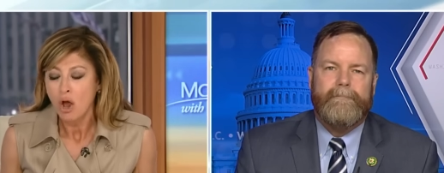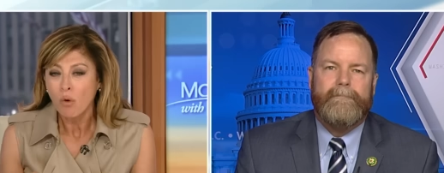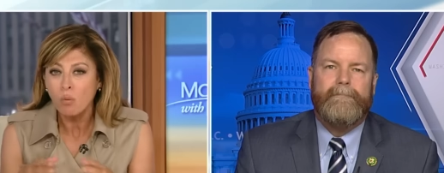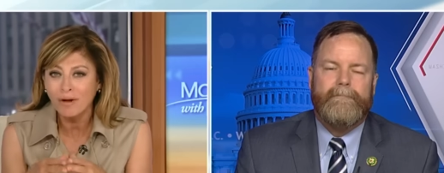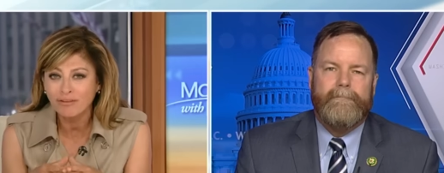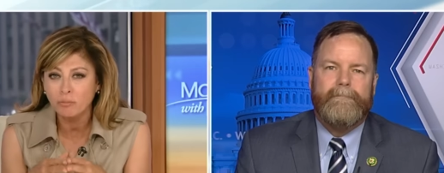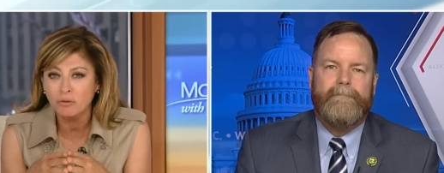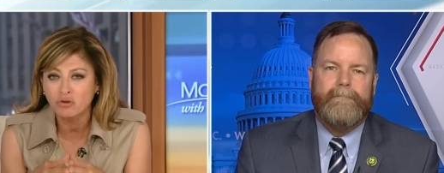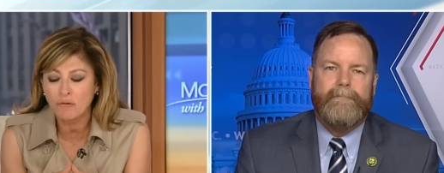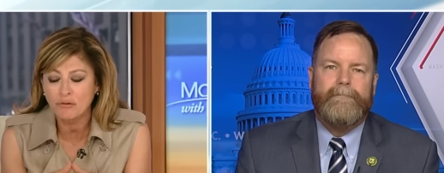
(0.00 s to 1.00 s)
Speaker 1: What
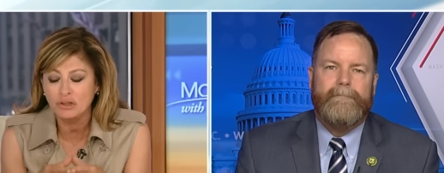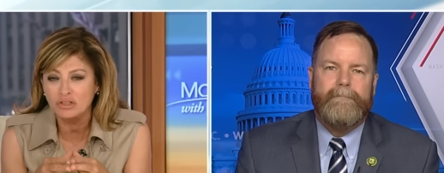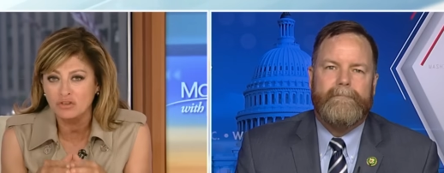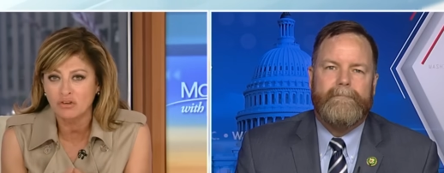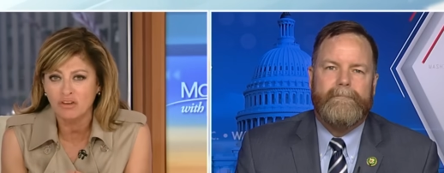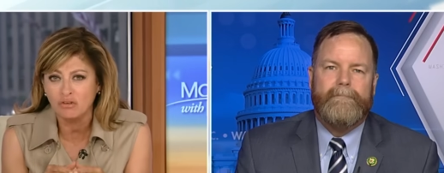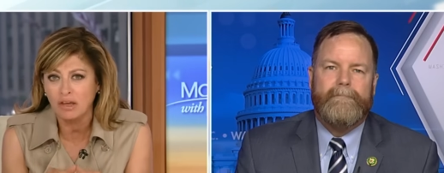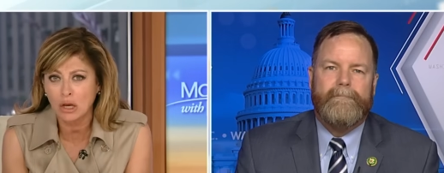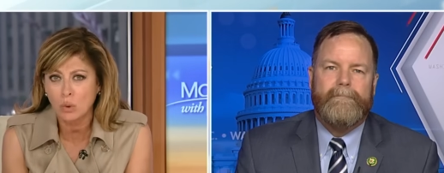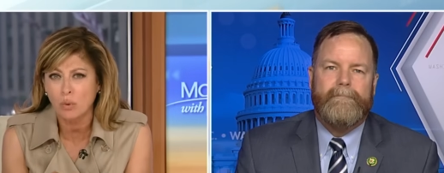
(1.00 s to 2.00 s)
specifically does this
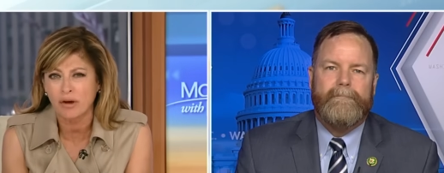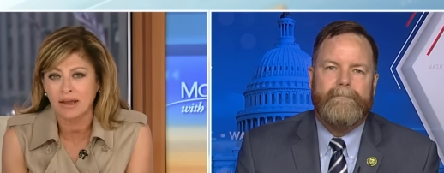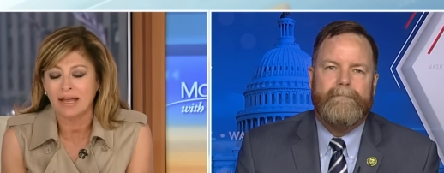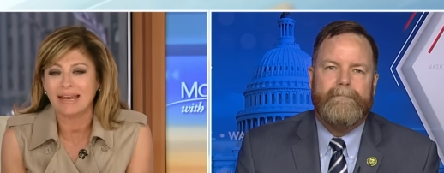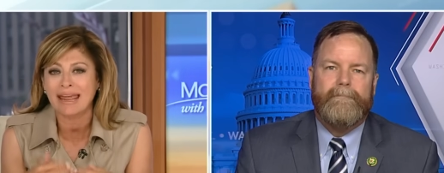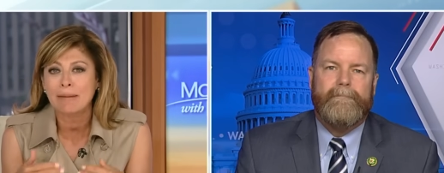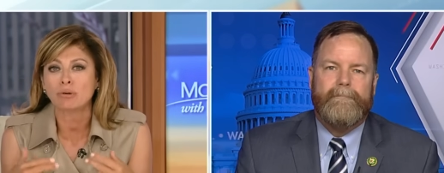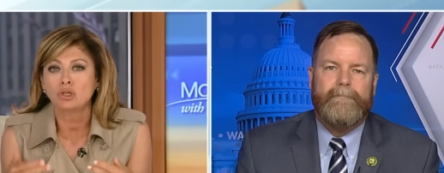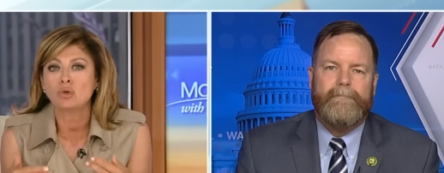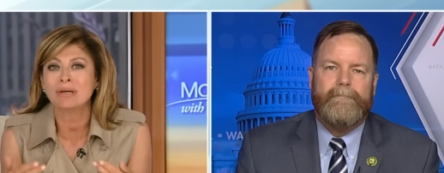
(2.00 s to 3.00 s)
inquiry enable
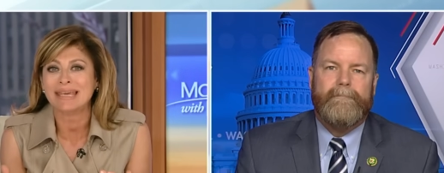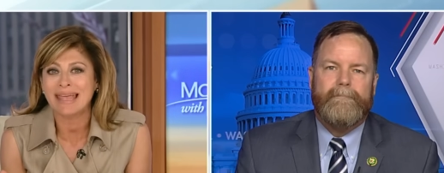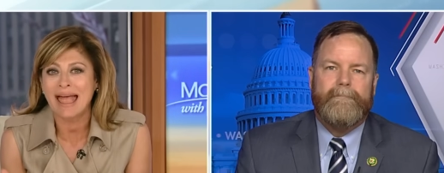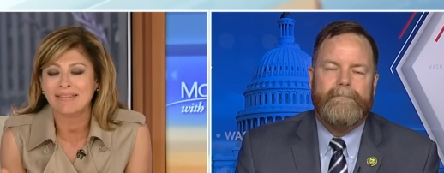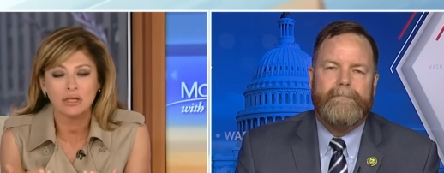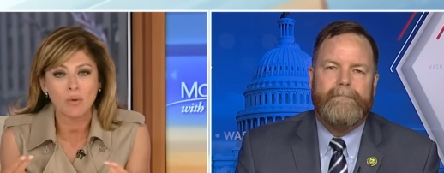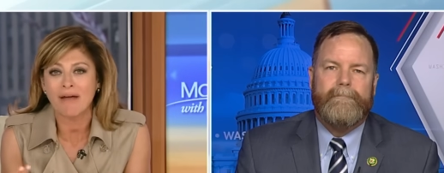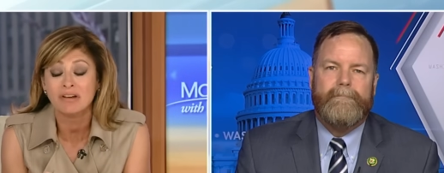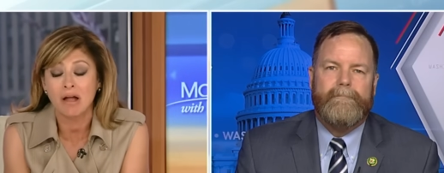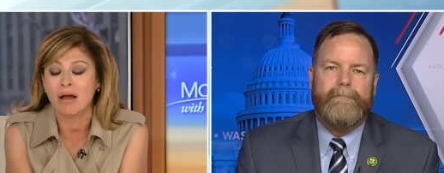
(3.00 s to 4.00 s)
you to get that you
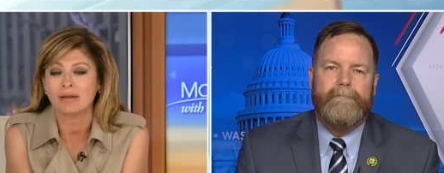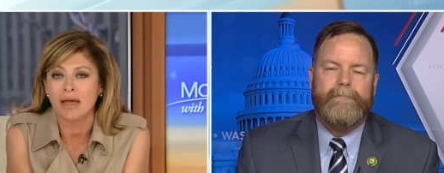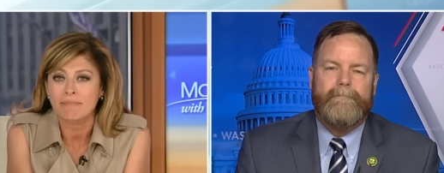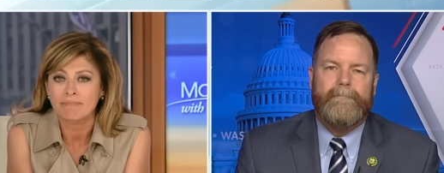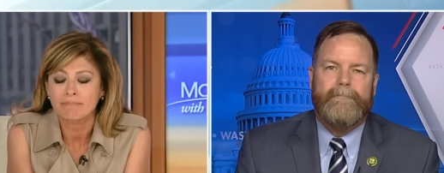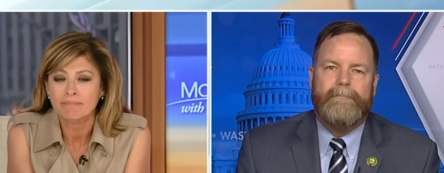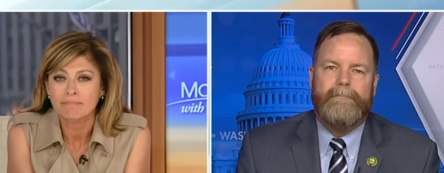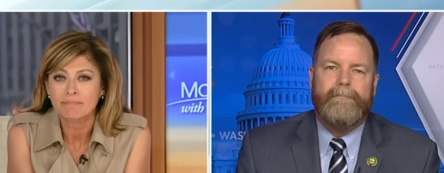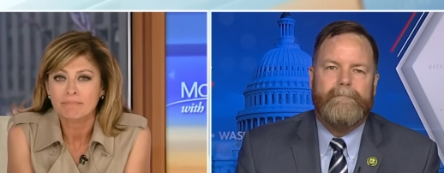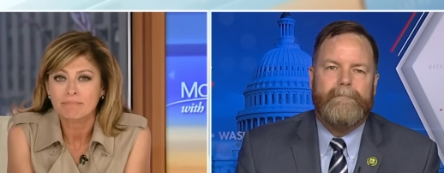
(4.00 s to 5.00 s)
haven't gotten yet?
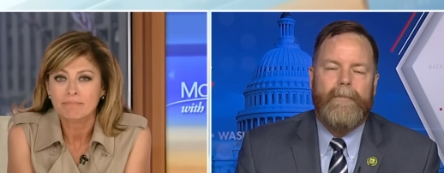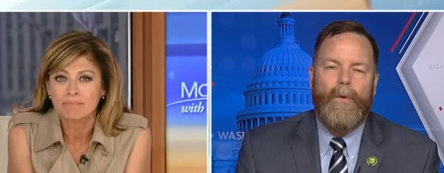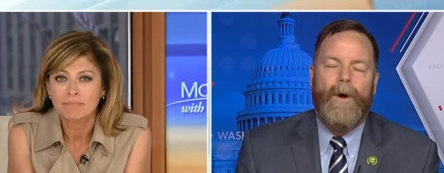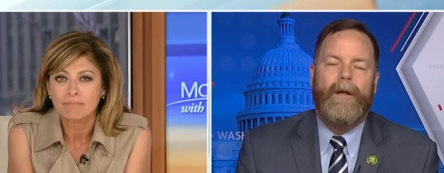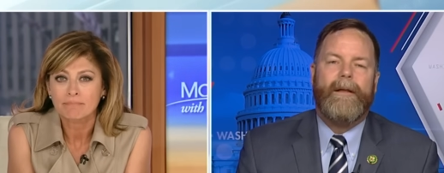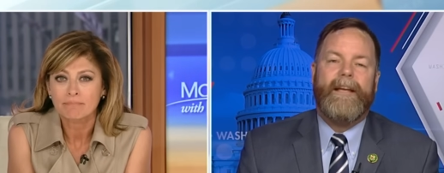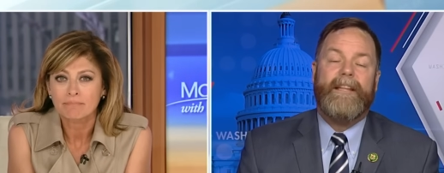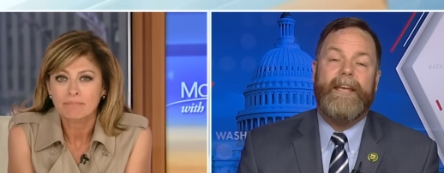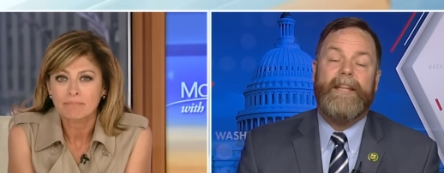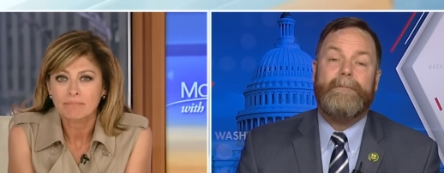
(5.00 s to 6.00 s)
Speaker 2: Well, it,
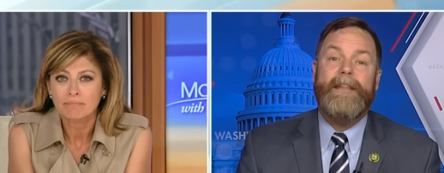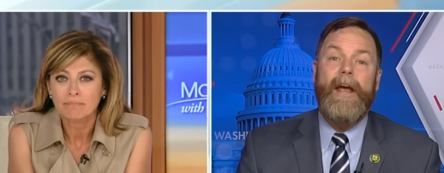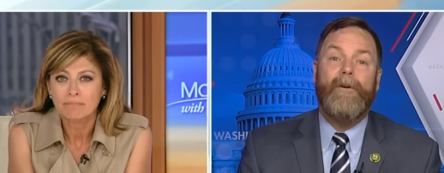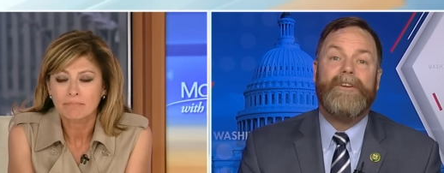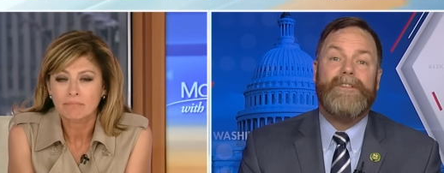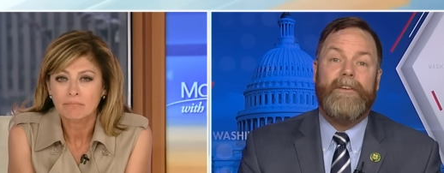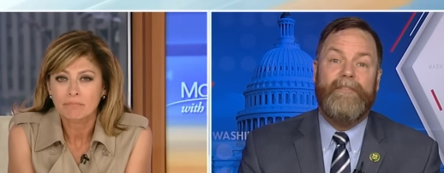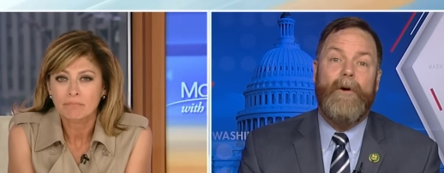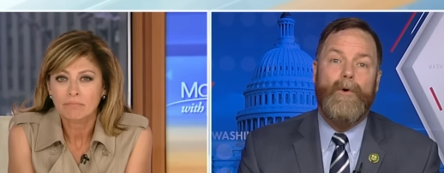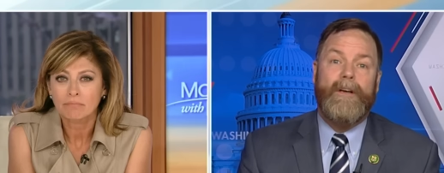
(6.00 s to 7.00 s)
can, it narrows the
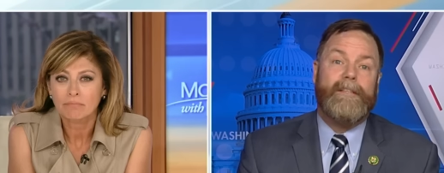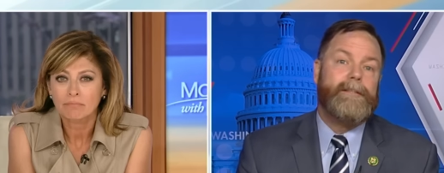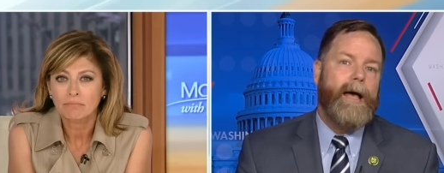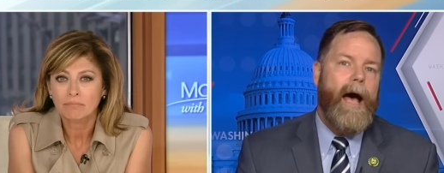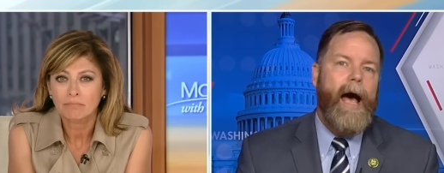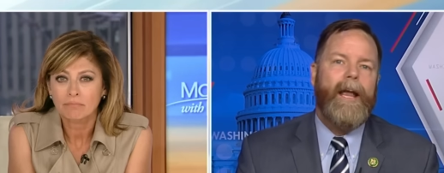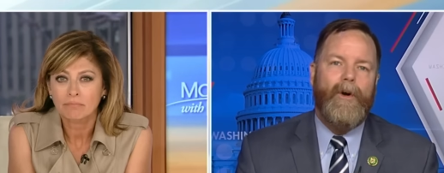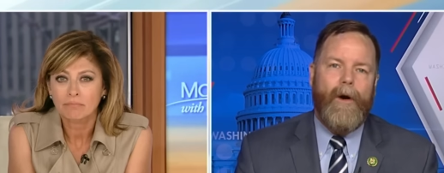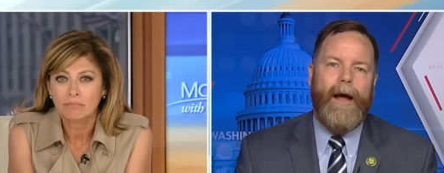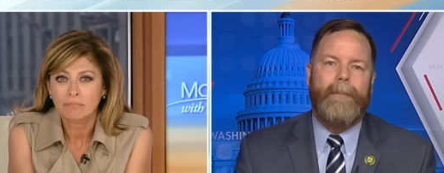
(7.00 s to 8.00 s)
focus to high
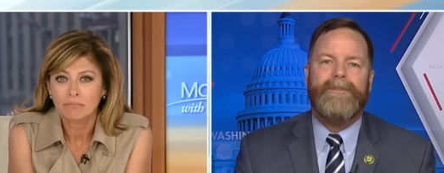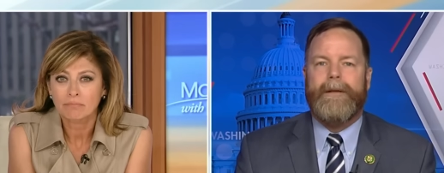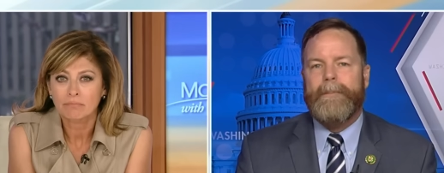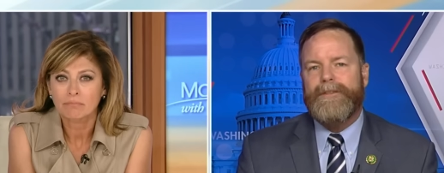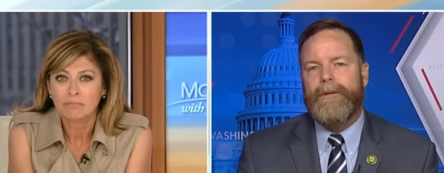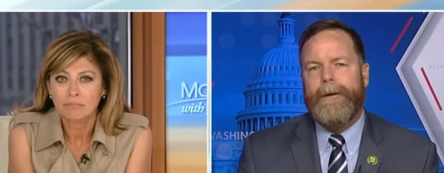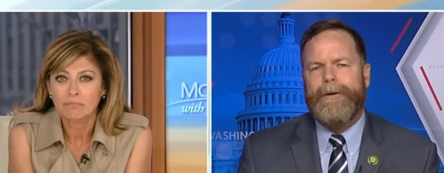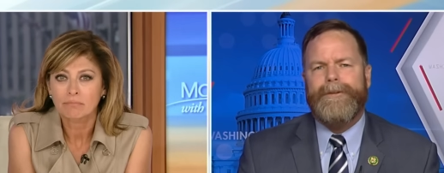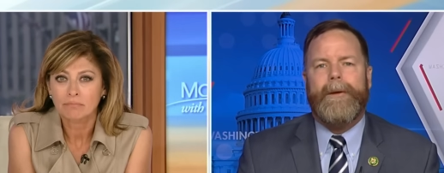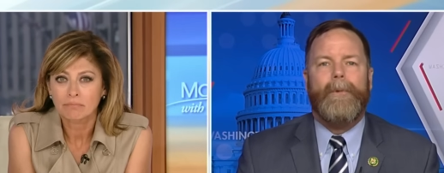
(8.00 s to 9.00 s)
crimes and
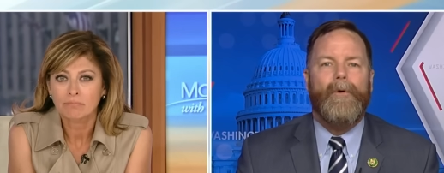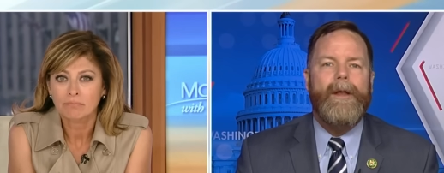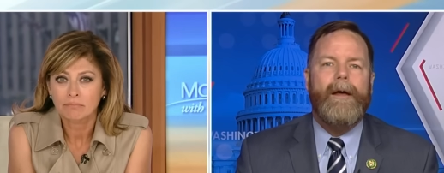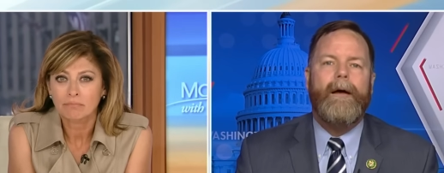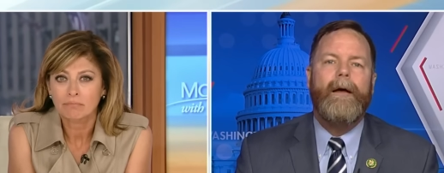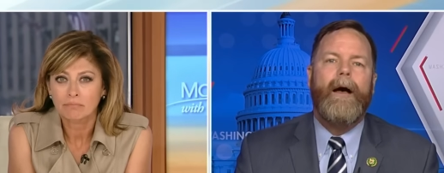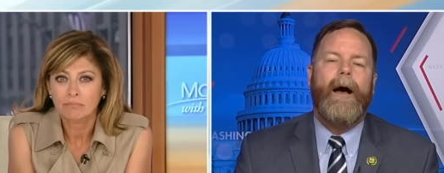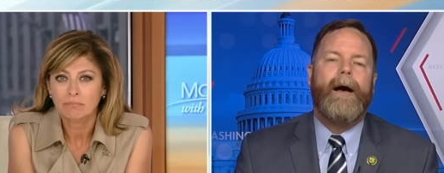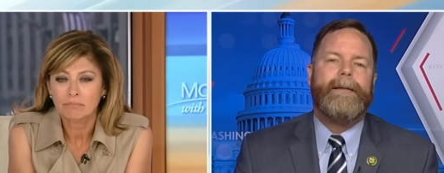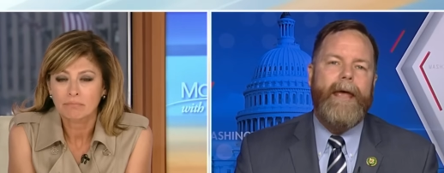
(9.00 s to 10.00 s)
misdemeanors. And, Maria,
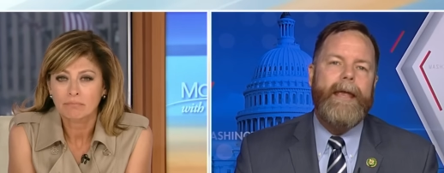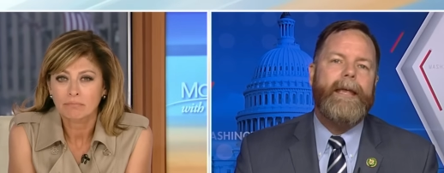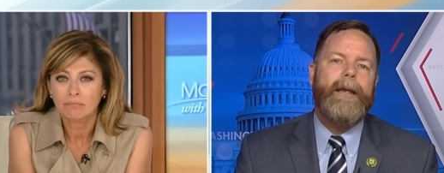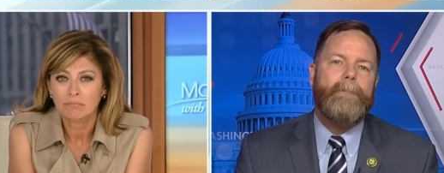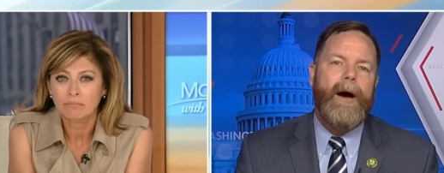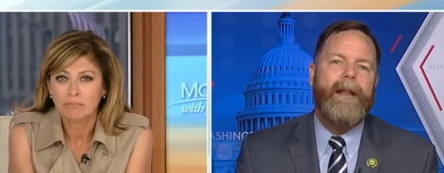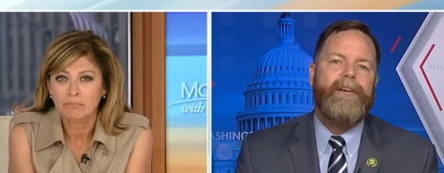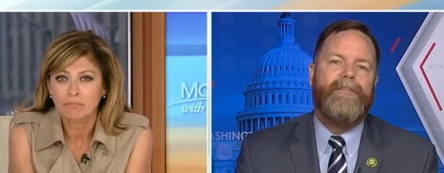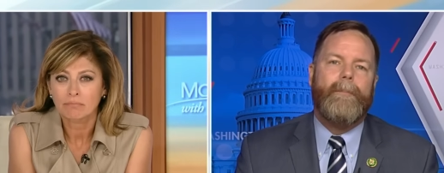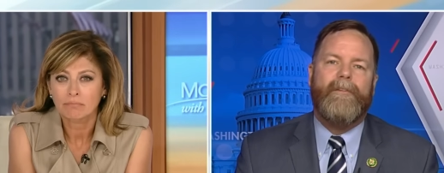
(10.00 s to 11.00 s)
uh, taking money from a